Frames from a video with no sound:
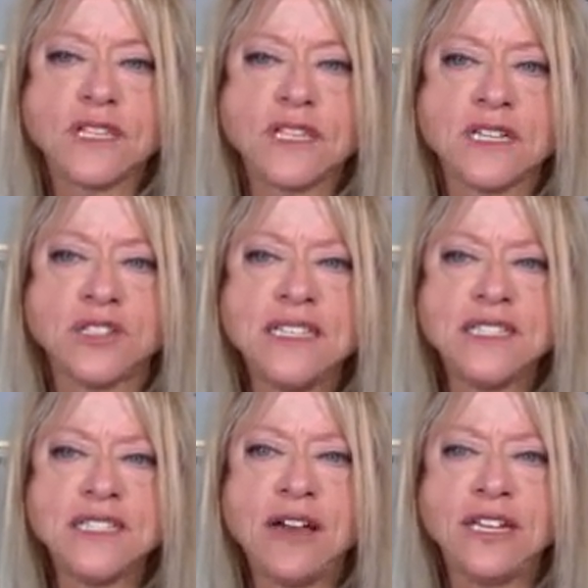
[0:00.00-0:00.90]
So let's
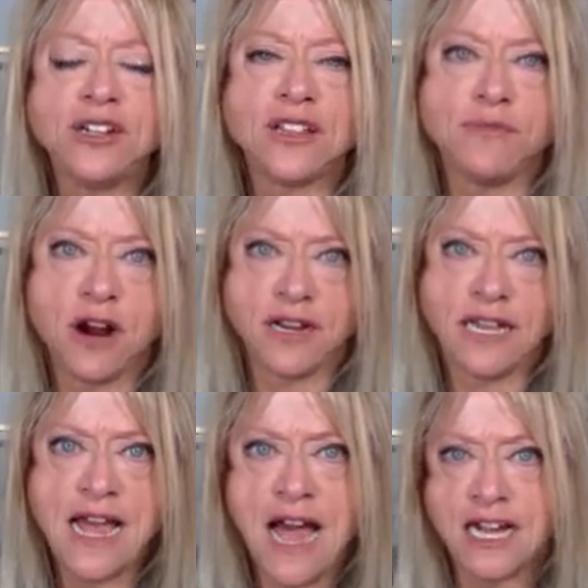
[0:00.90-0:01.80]
go down here to the
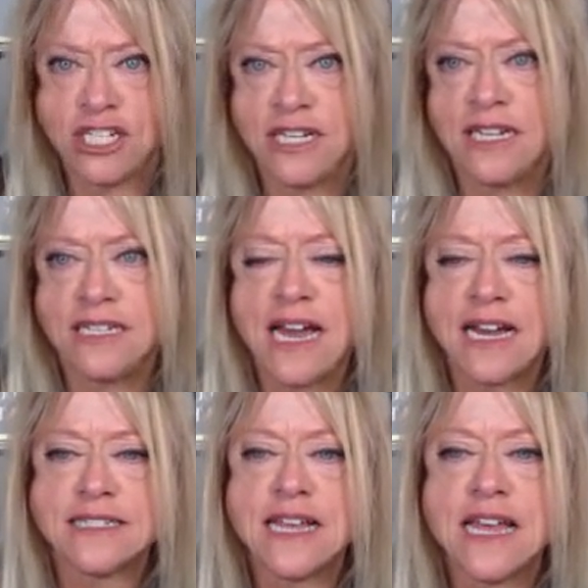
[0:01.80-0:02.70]
Market Action
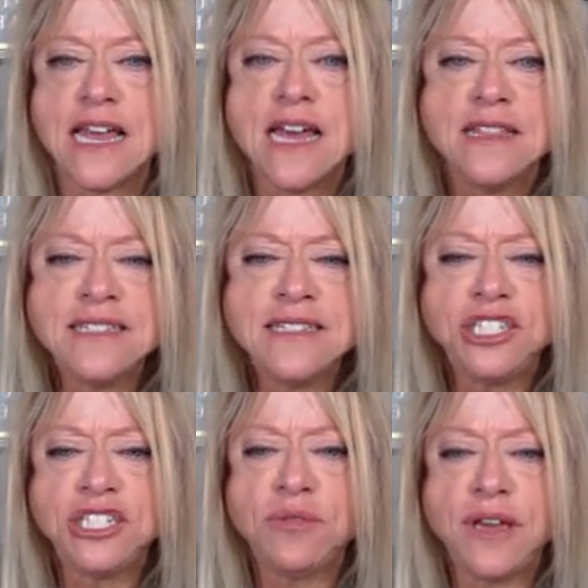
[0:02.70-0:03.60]
Index. This is
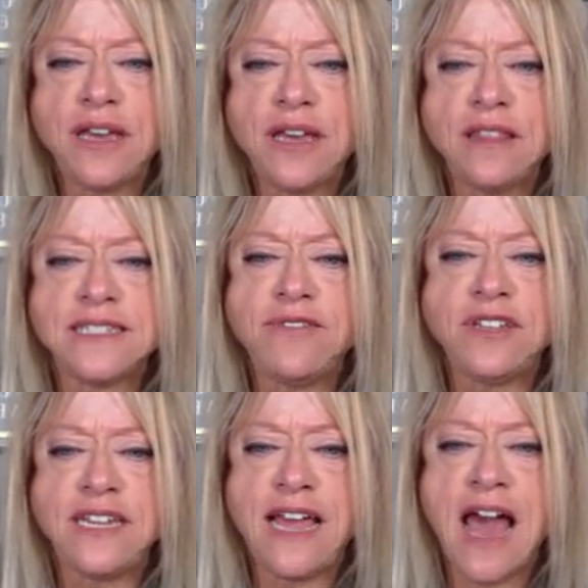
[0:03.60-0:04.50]
showing the
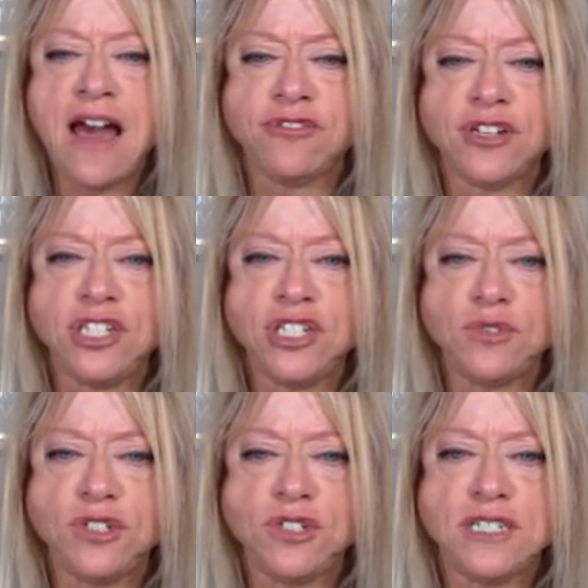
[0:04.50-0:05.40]
7-day average,
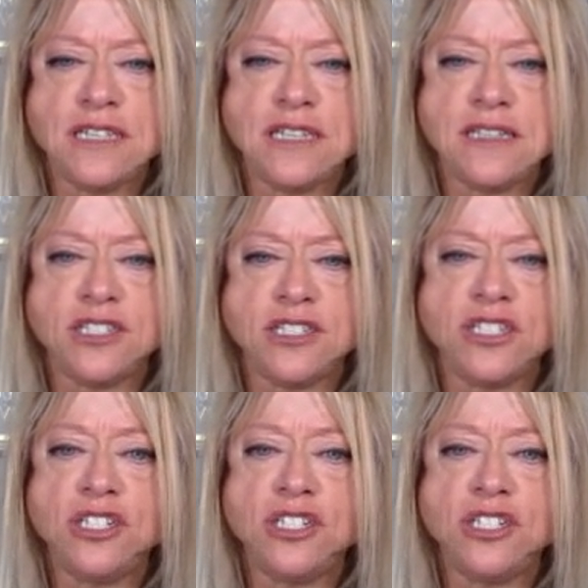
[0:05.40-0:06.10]
which is the